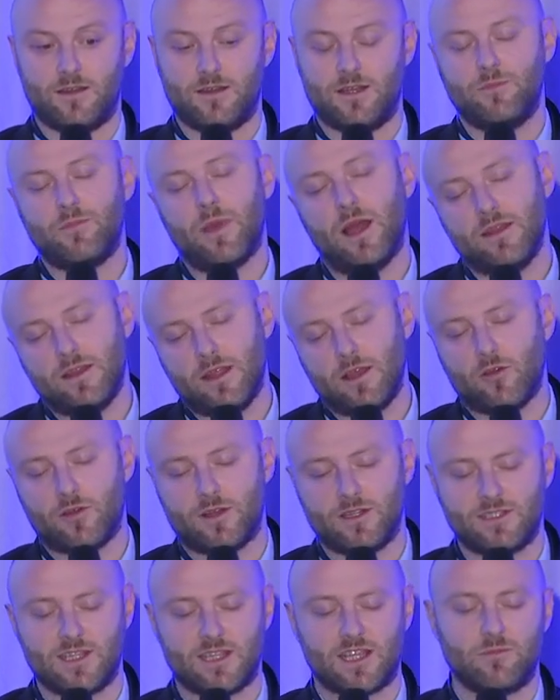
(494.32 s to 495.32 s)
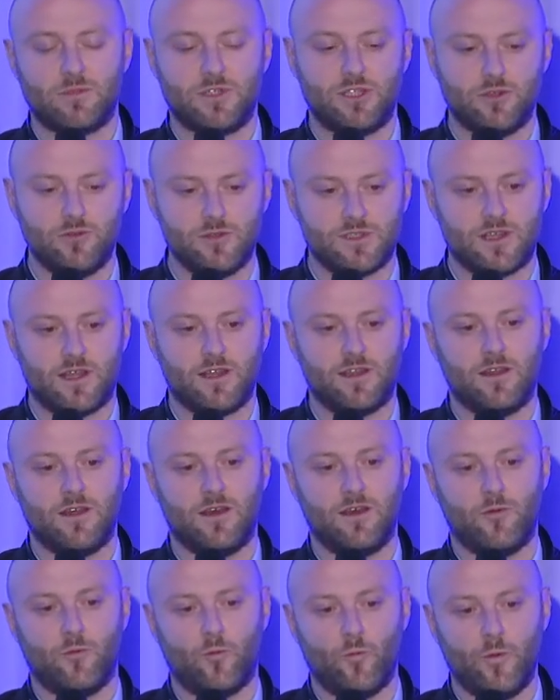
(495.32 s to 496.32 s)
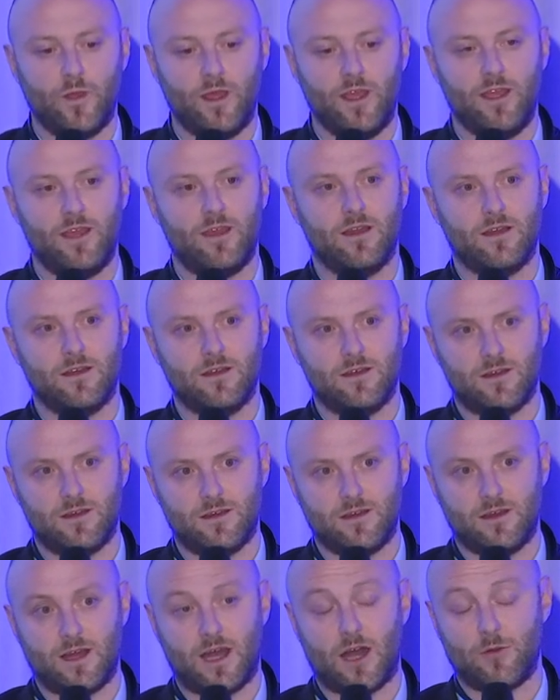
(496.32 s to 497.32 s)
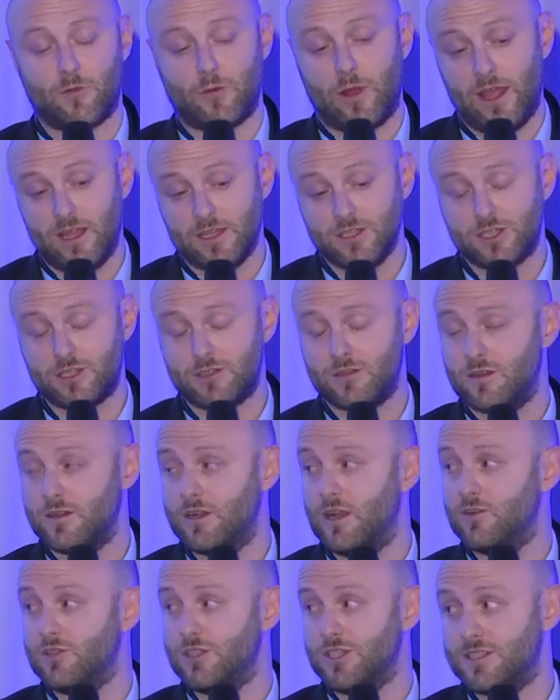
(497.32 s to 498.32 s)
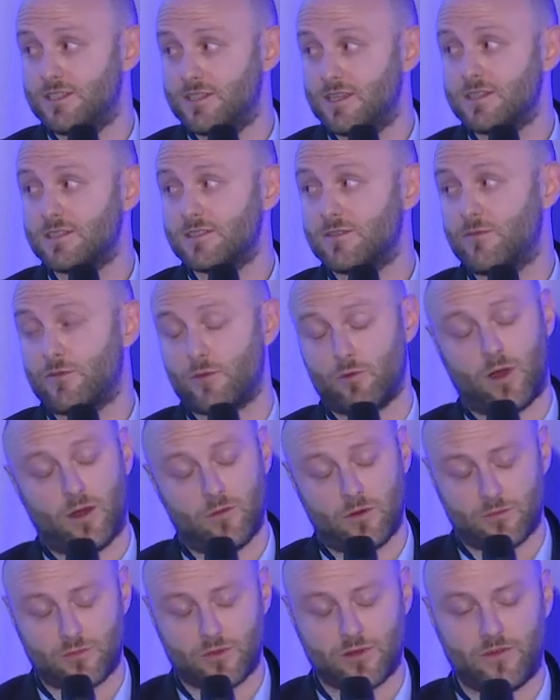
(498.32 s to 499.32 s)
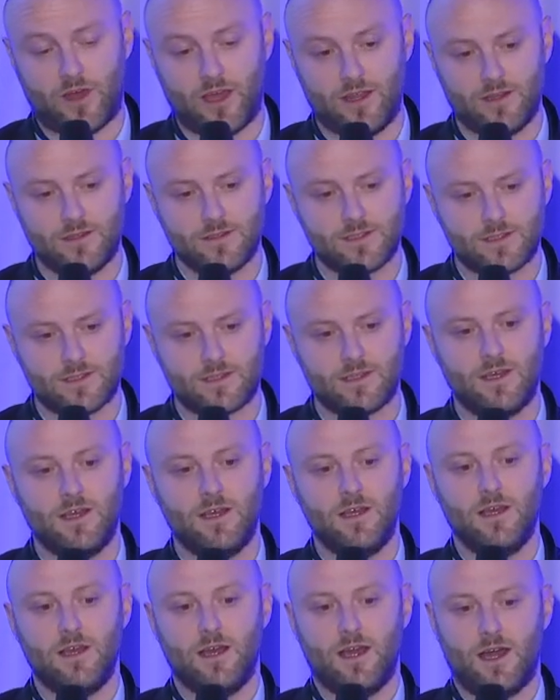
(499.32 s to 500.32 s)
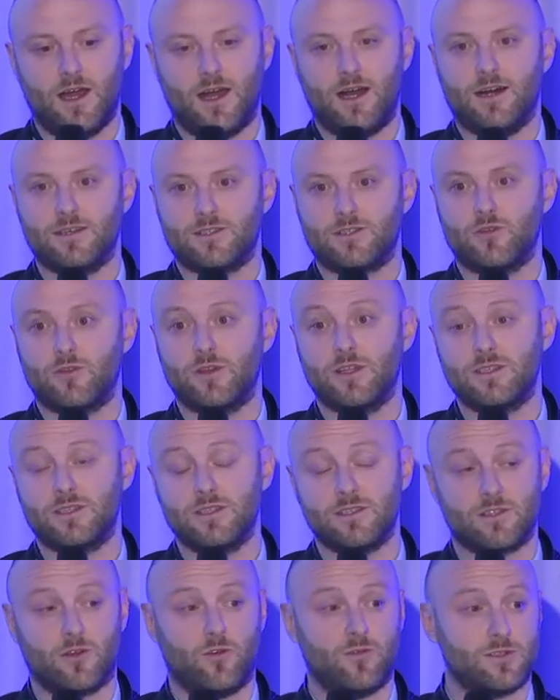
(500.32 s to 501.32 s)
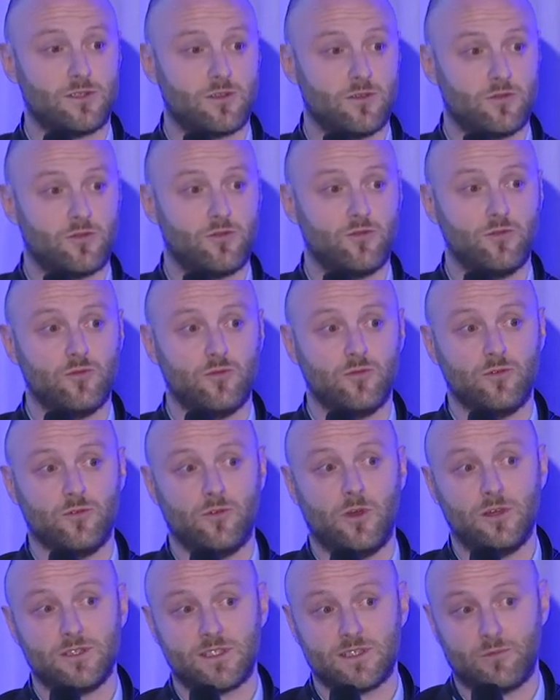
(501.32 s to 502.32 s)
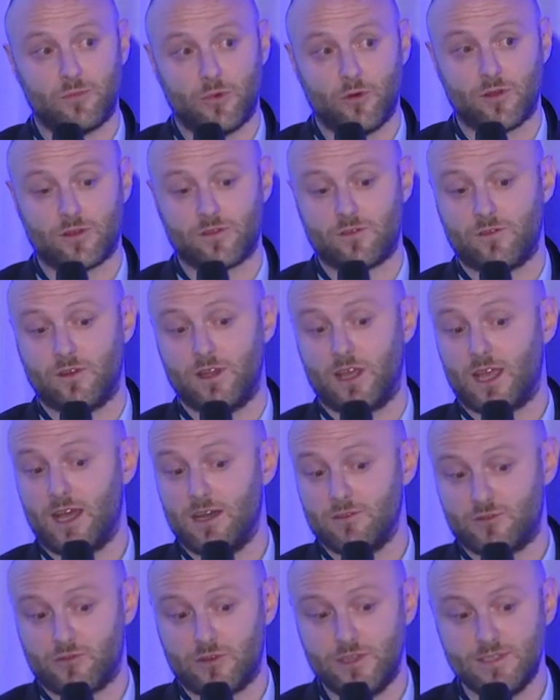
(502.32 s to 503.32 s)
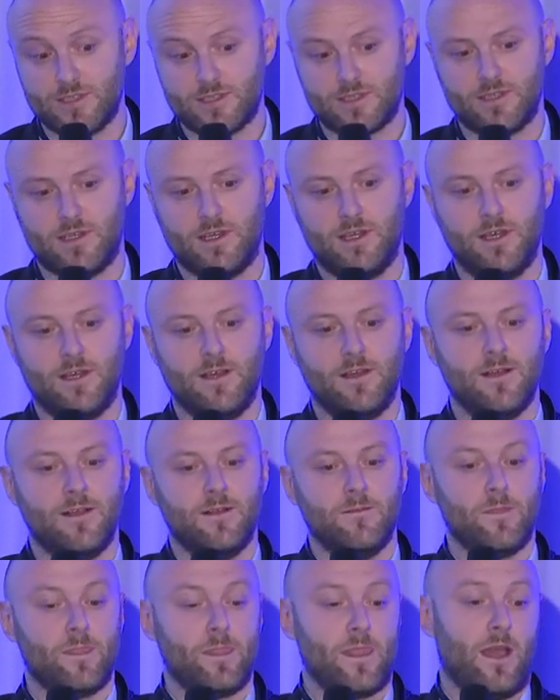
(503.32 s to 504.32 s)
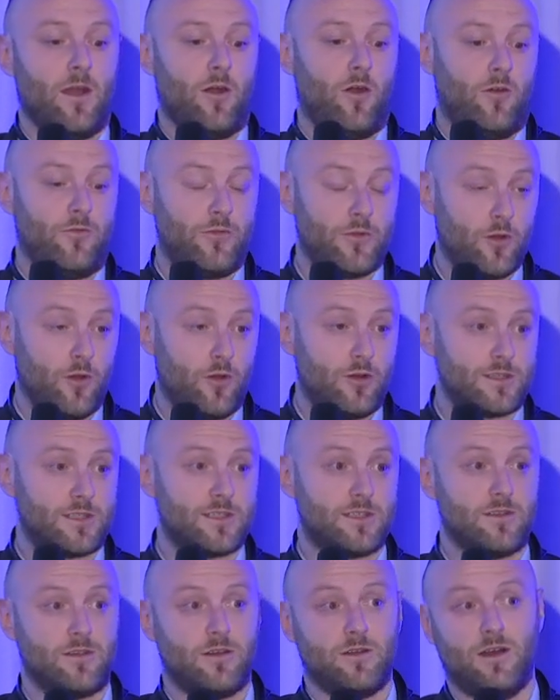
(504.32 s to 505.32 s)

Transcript: depending on the setup chosen, we arrange the logistics through our providers. So this is also to support the countries. Of course,